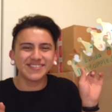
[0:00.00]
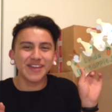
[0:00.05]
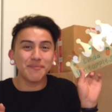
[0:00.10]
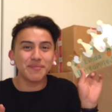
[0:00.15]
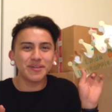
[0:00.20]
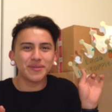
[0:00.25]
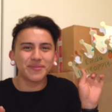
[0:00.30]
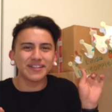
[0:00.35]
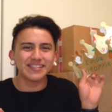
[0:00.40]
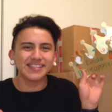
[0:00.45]
So I'm
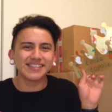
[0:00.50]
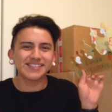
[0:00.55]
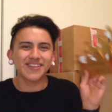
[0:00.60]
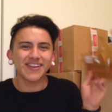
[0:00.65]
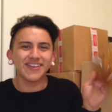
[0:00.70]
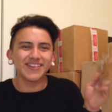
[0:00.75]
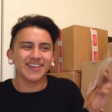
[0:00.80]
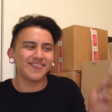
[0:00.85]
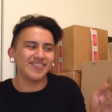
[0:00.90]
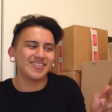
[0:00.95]
gonna wear this
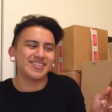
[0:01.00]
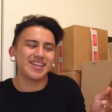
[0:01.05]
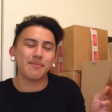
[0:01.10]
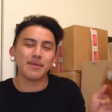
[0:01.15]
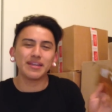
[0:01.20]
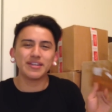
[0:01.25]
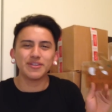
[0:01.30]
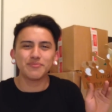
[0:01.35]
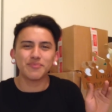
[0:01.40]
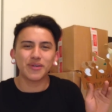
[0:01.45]
crown every time
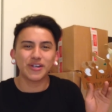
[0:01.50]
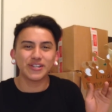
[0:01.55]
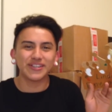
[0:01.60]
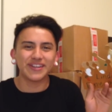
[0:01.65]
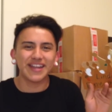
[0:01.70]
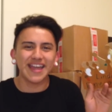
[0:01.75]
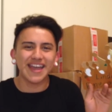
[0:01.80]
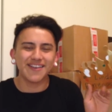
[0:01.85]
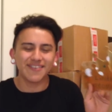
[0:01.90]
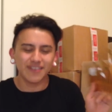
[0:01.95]
I do part
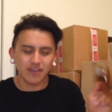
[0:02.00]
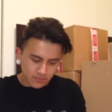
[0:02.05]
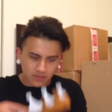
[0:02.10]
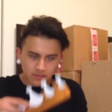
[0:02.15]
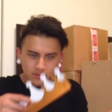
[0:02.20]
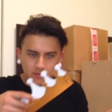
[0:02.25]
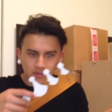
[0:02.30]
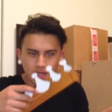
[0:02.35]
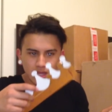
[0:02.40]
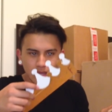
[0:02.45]
one.
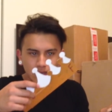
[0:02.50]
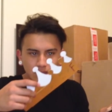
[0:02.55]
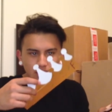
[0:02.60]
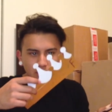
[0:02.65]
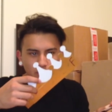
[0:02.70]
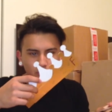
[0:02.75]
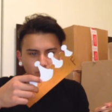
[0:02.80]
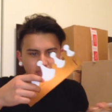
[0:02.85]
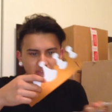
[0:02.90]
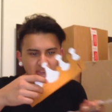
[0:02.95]
it. And
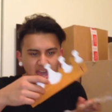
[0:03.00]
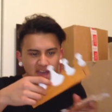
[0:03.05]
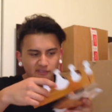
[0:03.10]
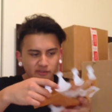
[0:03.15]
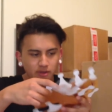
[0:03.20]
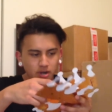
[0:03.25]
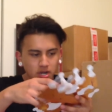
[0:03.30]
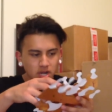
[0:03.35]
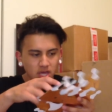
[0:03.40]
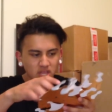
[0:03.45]
then we
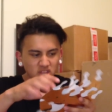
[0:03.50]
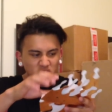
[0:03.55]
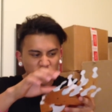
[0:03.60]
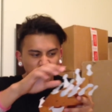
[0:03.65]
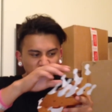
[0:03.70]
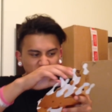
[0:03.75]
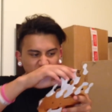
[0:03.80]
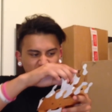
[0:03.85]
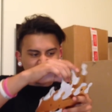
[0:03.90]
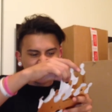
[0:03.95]
have another
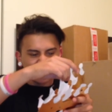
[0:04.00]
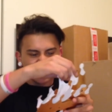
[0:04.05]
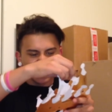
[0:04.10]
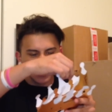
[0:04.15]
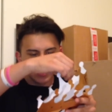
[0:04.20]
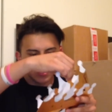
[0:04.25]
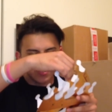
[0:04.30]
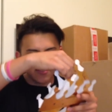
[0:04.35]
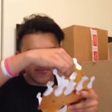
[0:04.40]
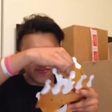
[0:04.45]
one that
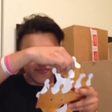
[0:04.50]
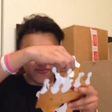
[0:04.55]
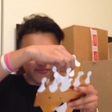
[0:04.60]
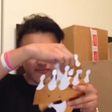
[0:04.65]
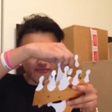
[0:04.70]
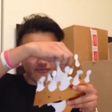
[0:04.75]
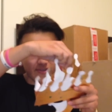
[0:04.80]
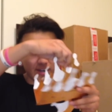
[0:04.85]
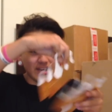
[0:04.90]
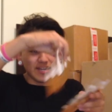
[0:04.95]
says
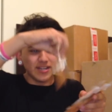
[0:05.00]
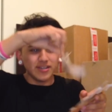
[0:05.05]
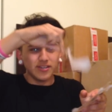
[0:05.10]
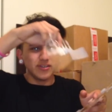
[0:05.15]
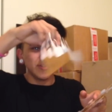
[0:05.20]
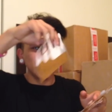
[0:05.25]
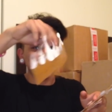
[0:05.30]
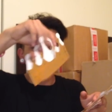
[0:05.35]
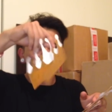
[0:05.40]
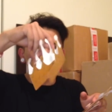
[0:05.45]

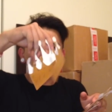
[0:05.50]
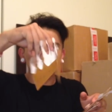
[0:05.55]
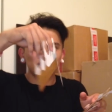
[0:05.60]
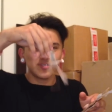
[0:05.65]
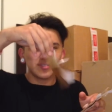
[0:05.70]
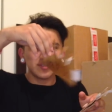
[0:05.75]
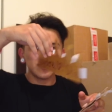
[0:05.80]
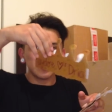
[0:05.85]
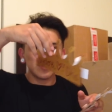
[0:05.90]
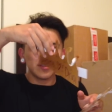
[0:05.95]
Fraydoe's,
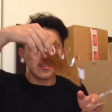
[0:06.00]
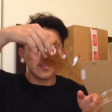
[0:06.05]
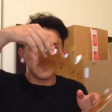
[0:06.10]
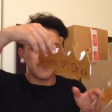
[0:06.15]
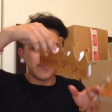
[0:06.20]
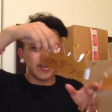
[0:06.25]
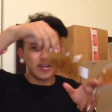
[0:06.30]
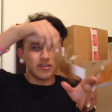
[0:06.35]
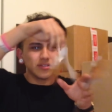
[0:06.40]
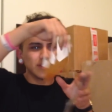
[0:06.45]

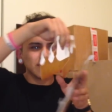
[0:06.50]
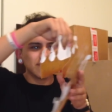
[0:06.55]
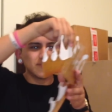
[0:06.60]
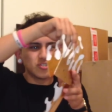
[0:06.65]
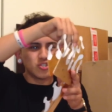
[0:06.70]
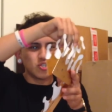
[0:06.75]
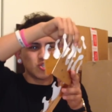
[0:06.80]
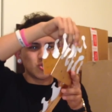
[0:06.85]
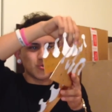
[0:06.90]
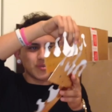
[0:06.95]
Fraydoe
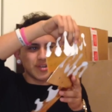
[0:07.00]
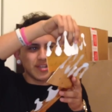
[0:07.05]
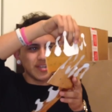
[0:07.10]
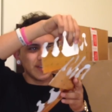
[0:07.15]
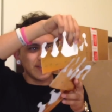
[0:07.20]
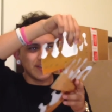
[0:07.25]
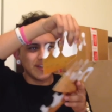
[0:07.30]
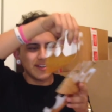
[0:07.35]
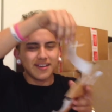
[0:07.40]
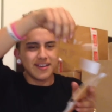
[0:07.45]
loves
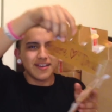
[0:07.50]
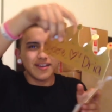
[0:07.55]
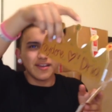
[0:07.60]
Drea.